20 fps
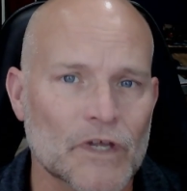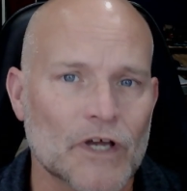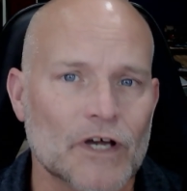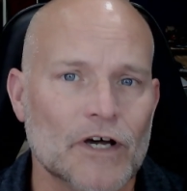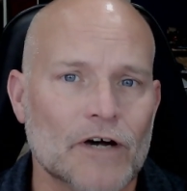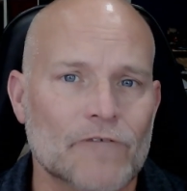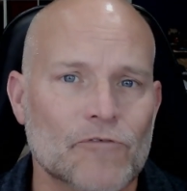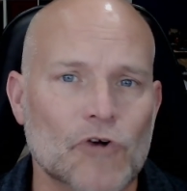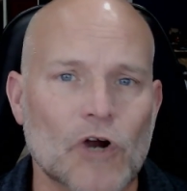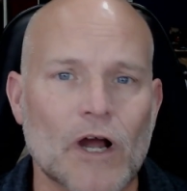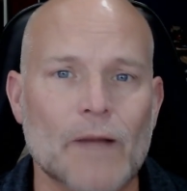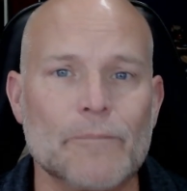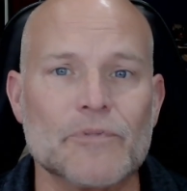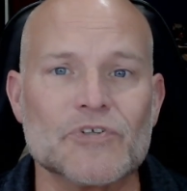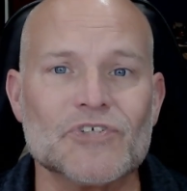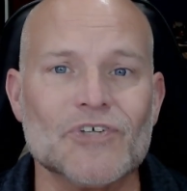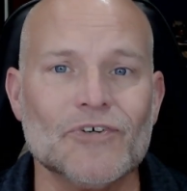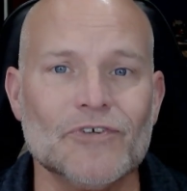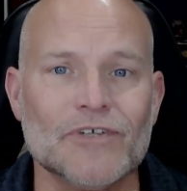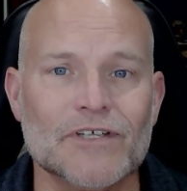for
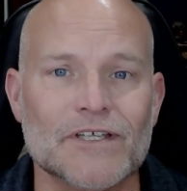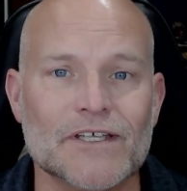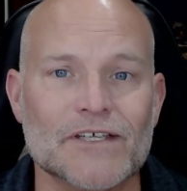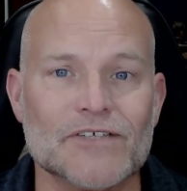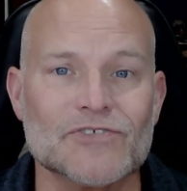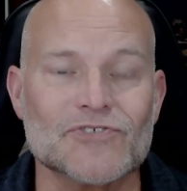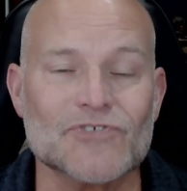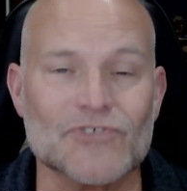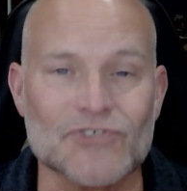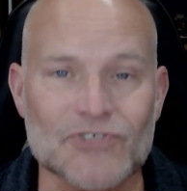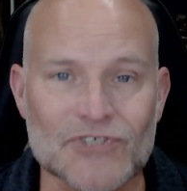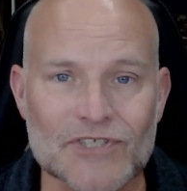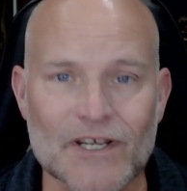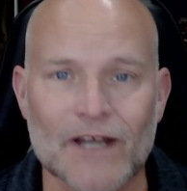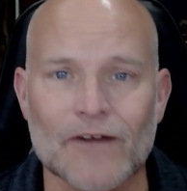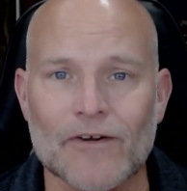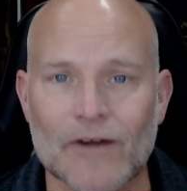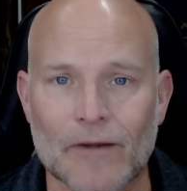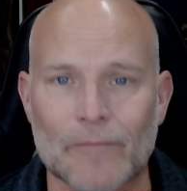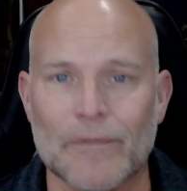opportunities to
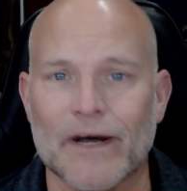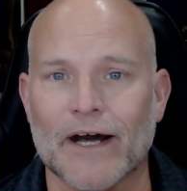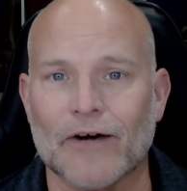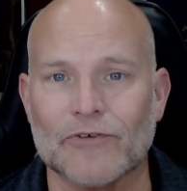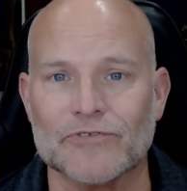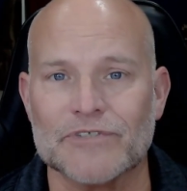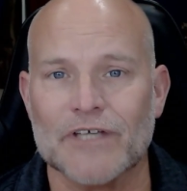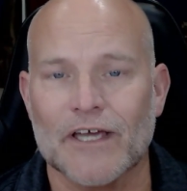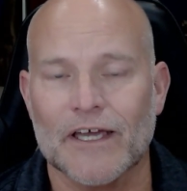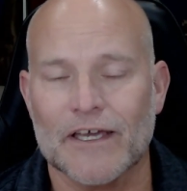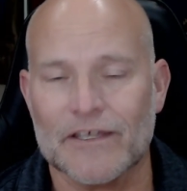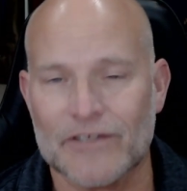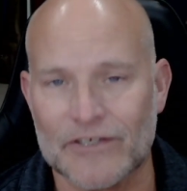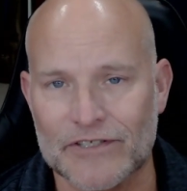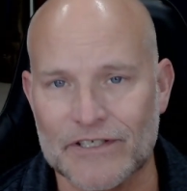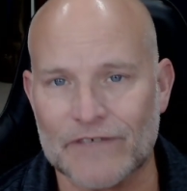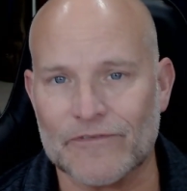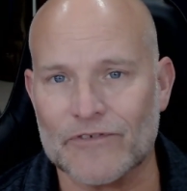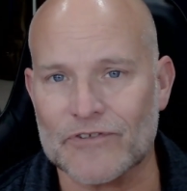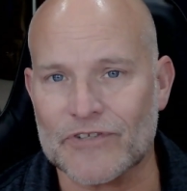share about the
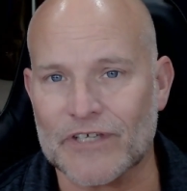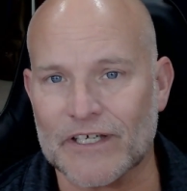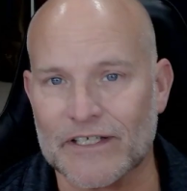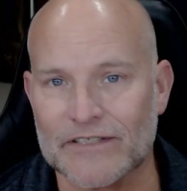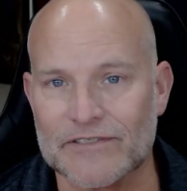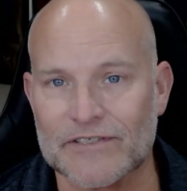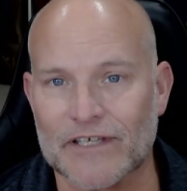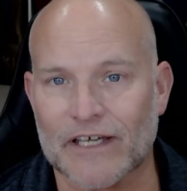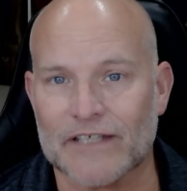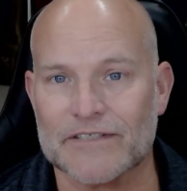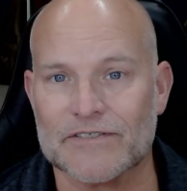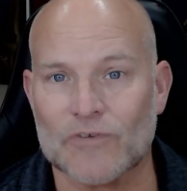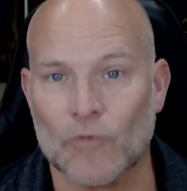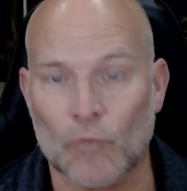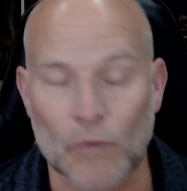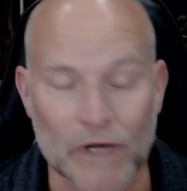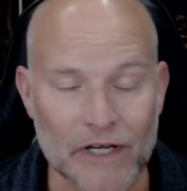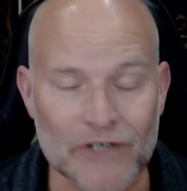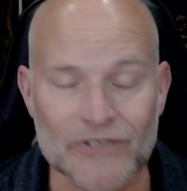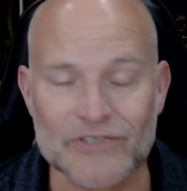different things that
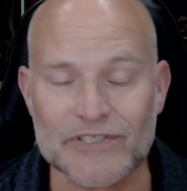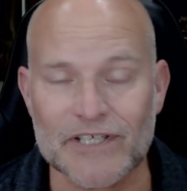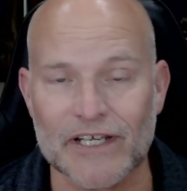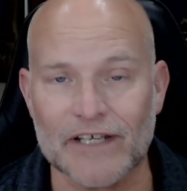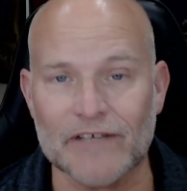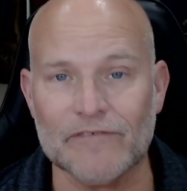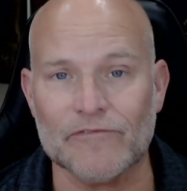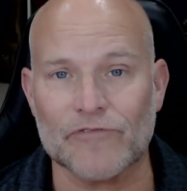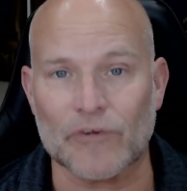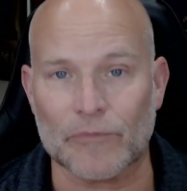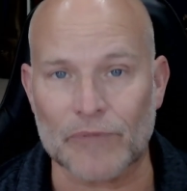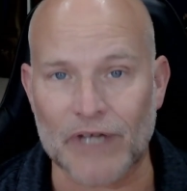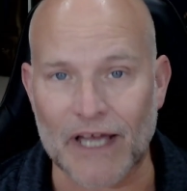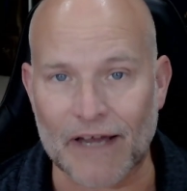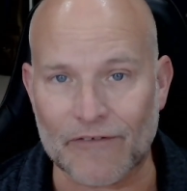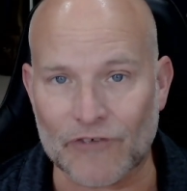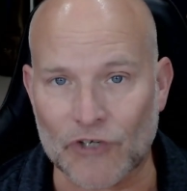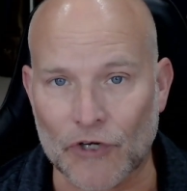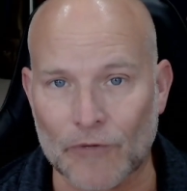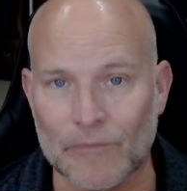we are seeing from
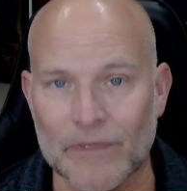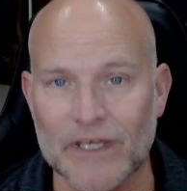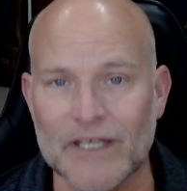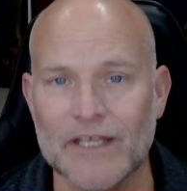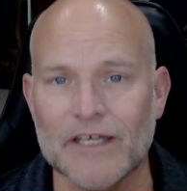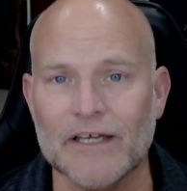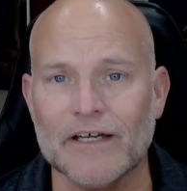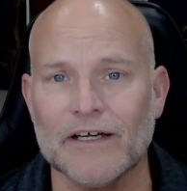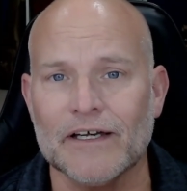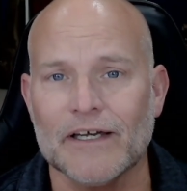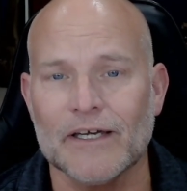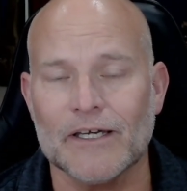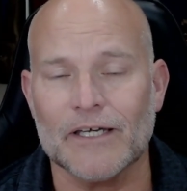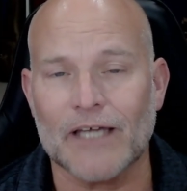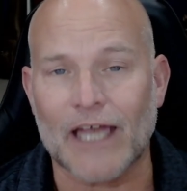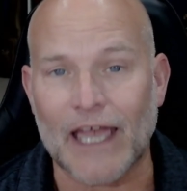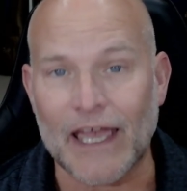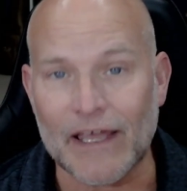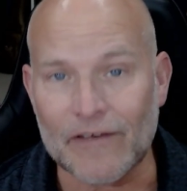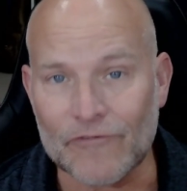Kavanaugh Media
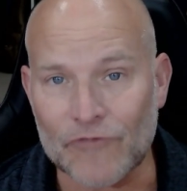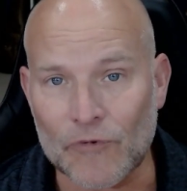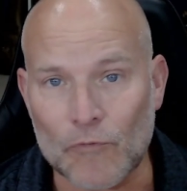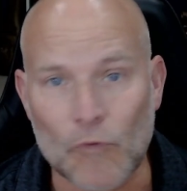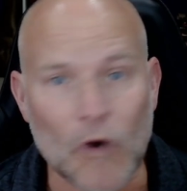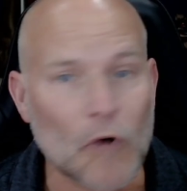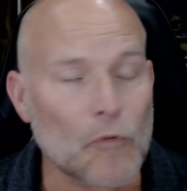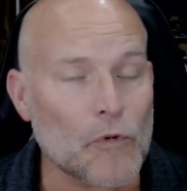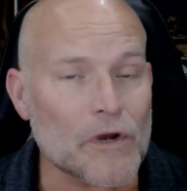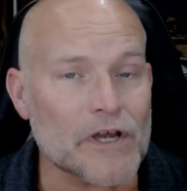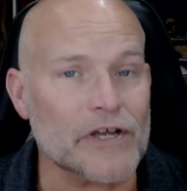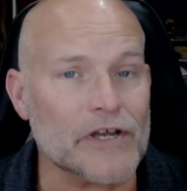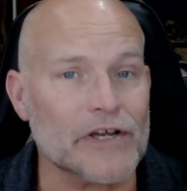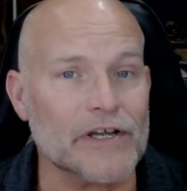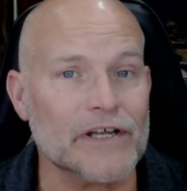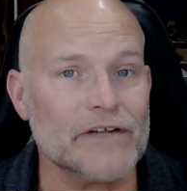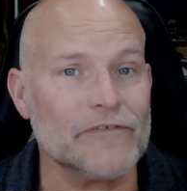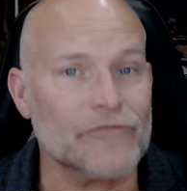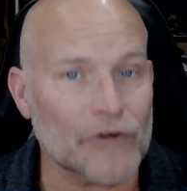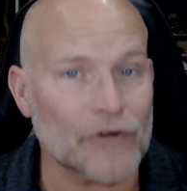and from what we're
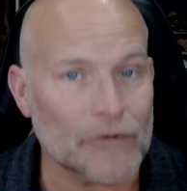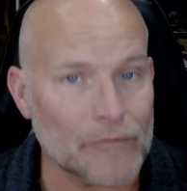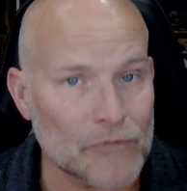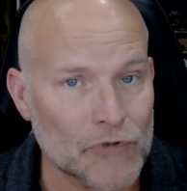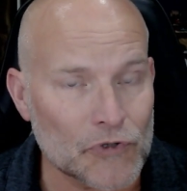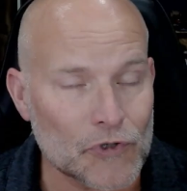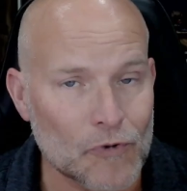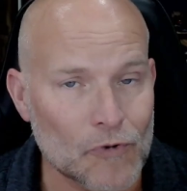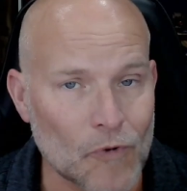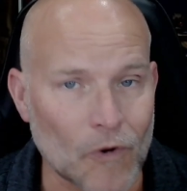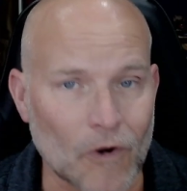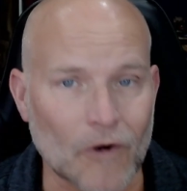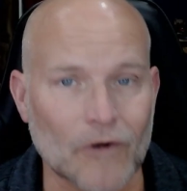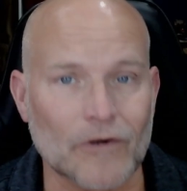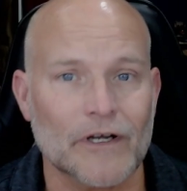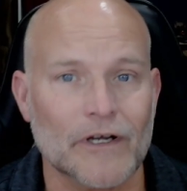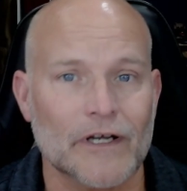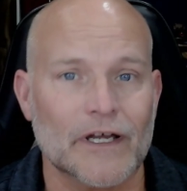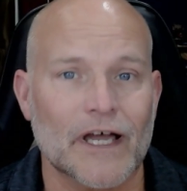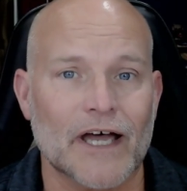hearing from you
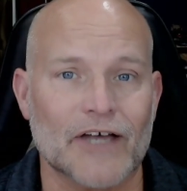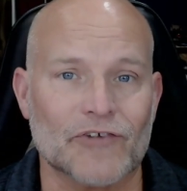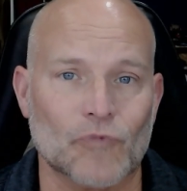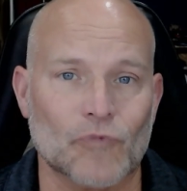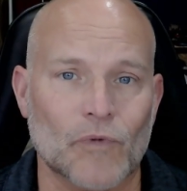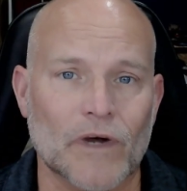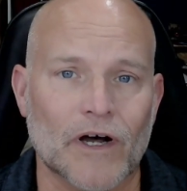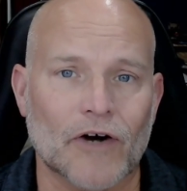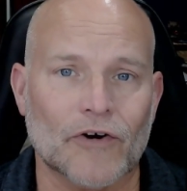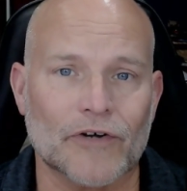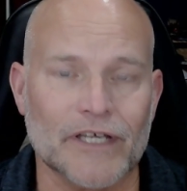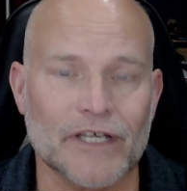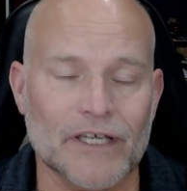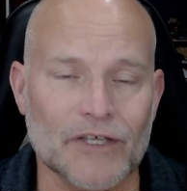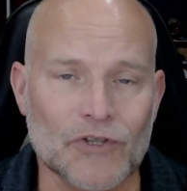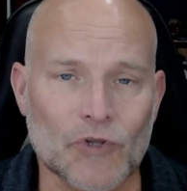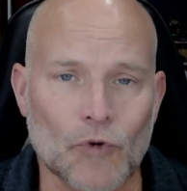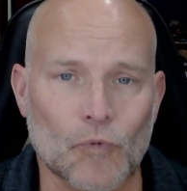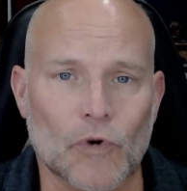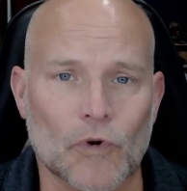all as well in
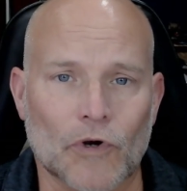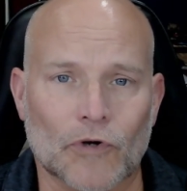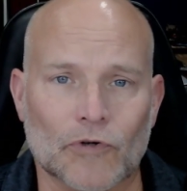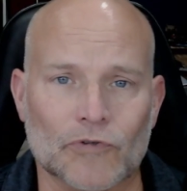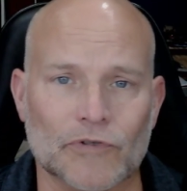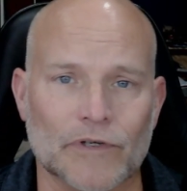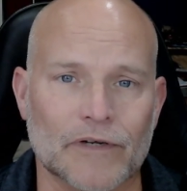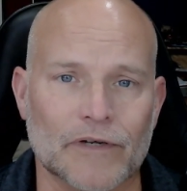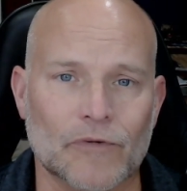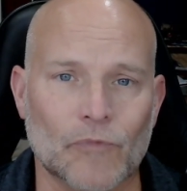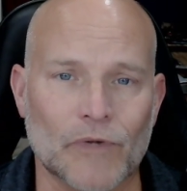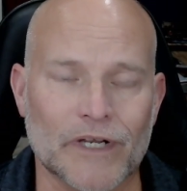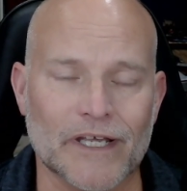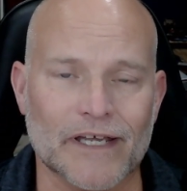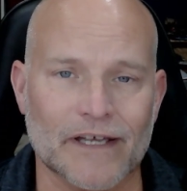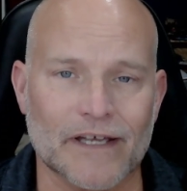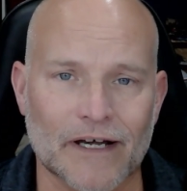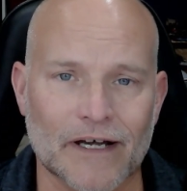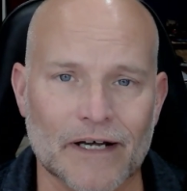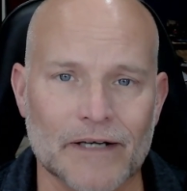the world when
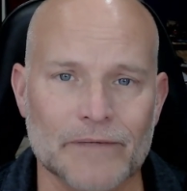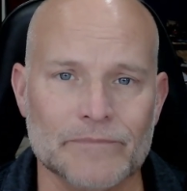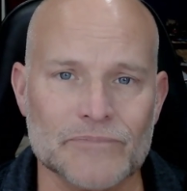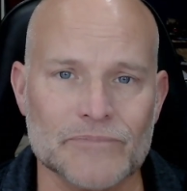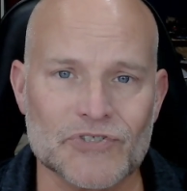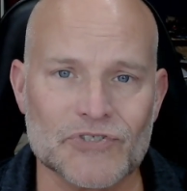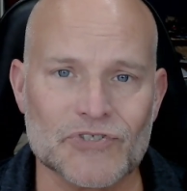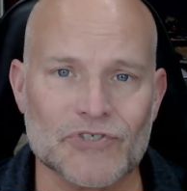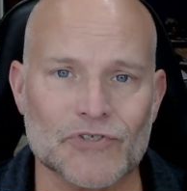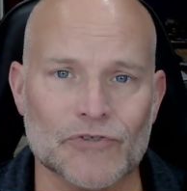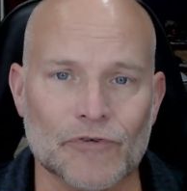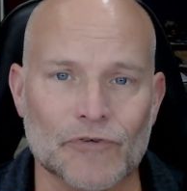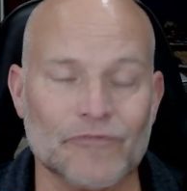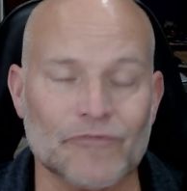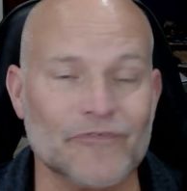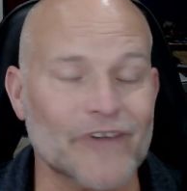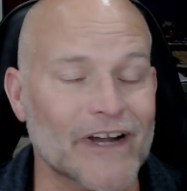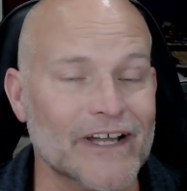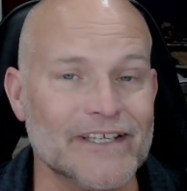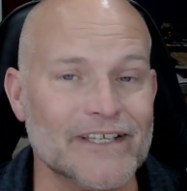it comes to
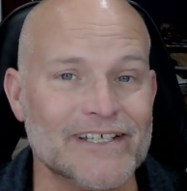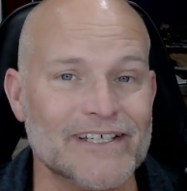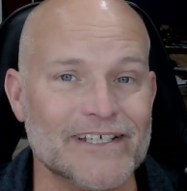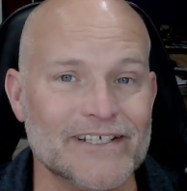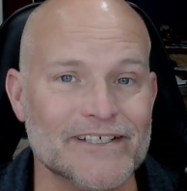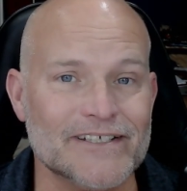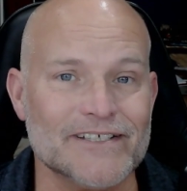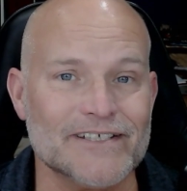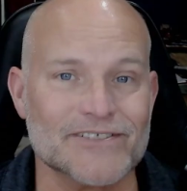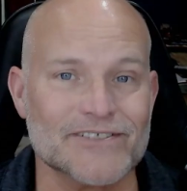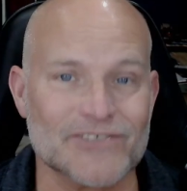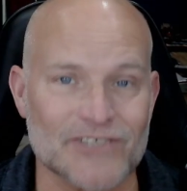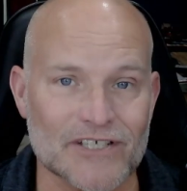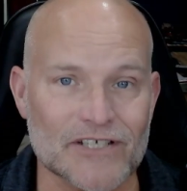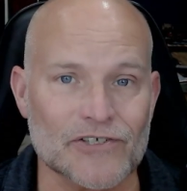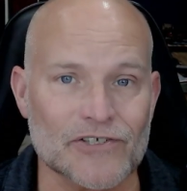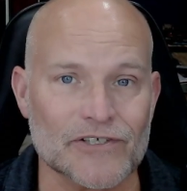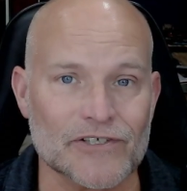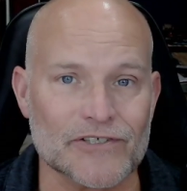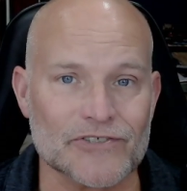finding
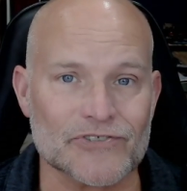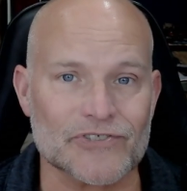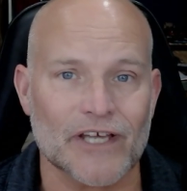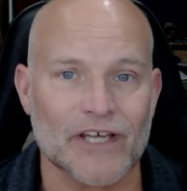seekers